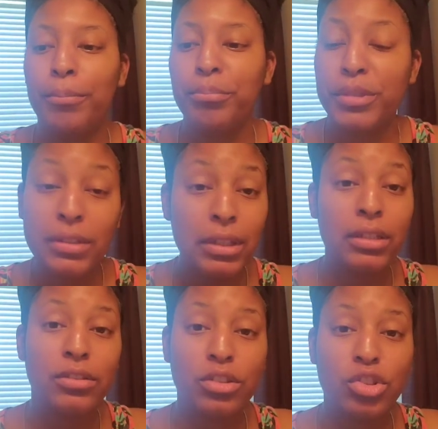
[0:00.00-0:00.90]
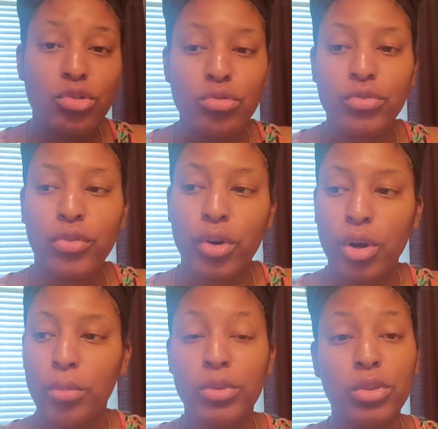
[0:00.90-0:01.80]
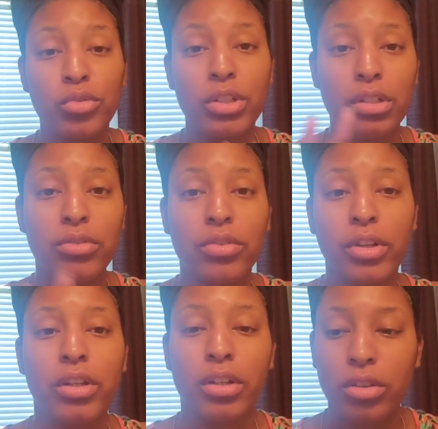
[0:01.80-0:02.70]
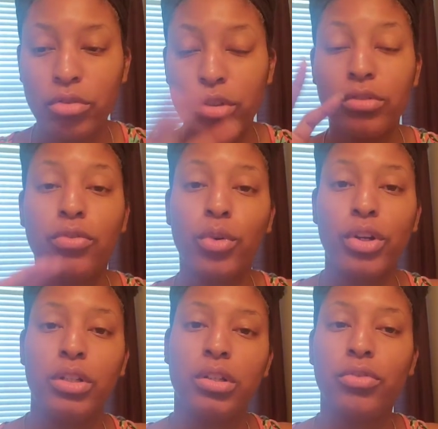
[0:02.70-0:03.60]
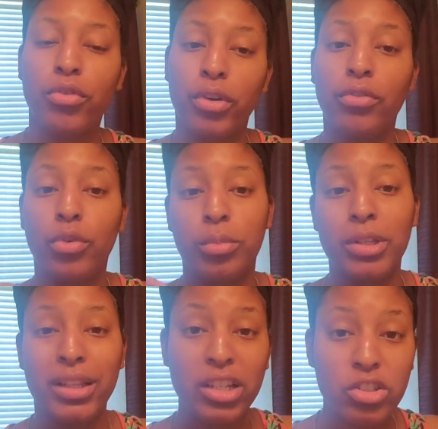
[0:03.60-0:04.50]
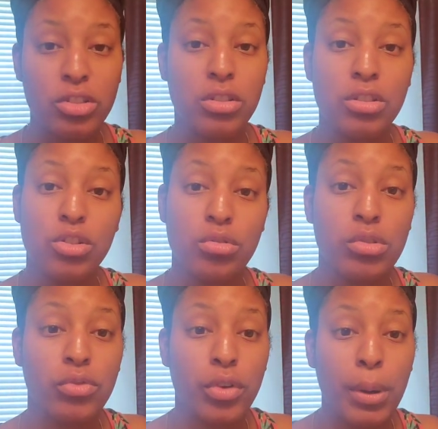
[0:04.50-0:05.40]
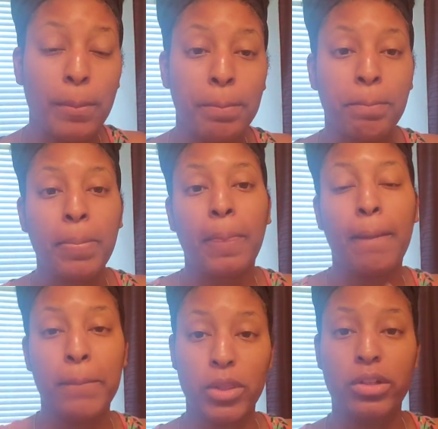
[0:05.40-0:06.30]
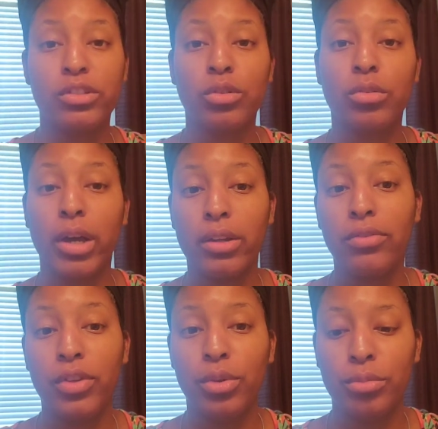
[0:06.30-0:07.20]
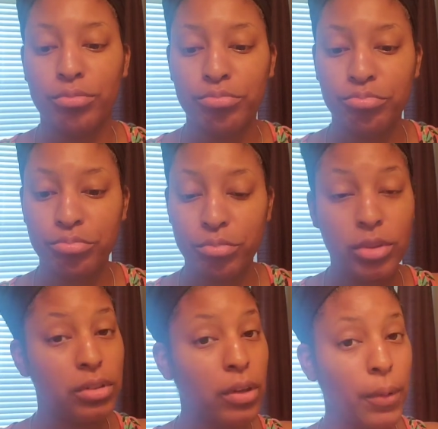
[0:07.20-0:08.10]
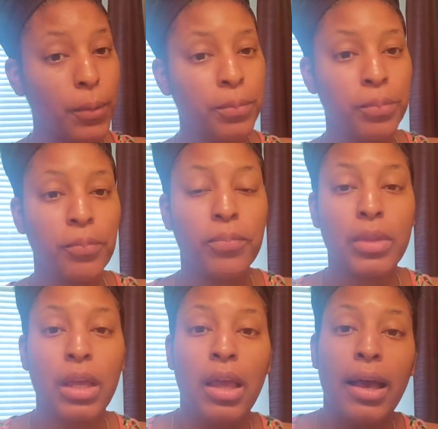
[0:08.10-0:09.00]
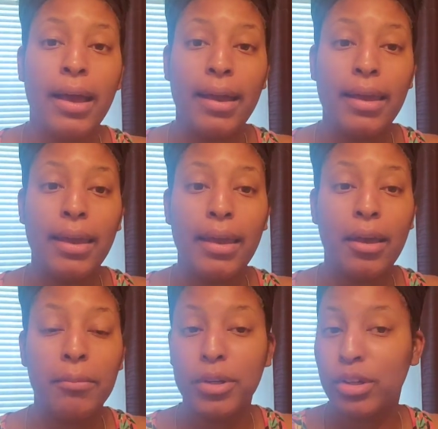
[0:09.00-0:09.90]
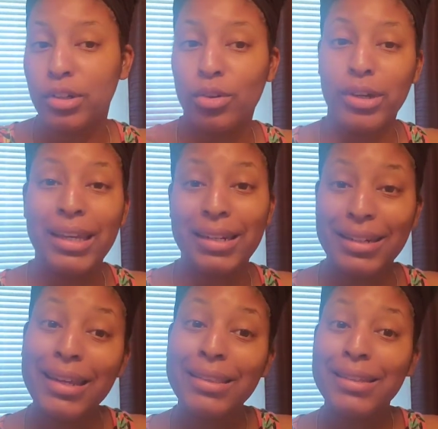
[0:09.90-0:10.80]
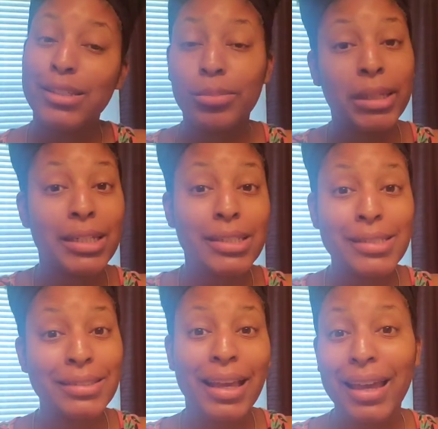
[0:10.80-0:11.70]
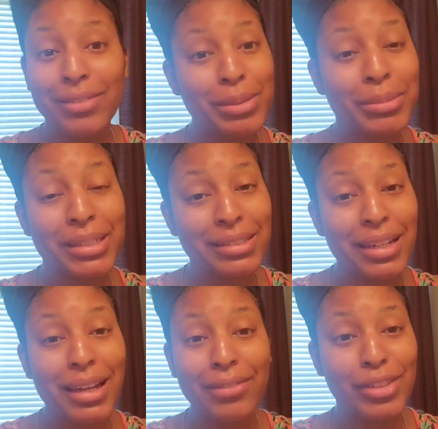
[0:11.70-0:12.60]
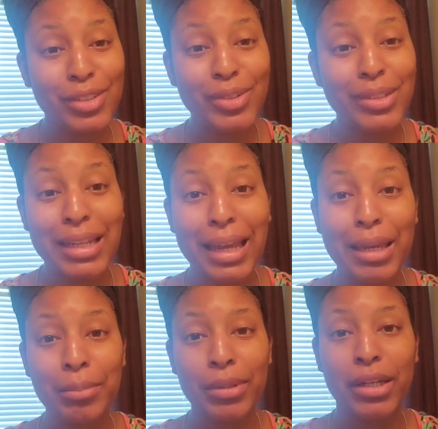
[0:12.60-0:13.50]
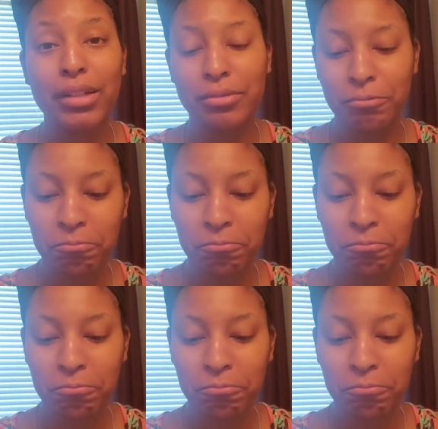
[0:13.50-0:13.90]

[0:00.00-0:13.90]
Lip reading: scents to choose from, 3 to 4 different formulations to choose from. But there's quite a few. So I am gonna go ahead and end this because I have some things that I have to do today. But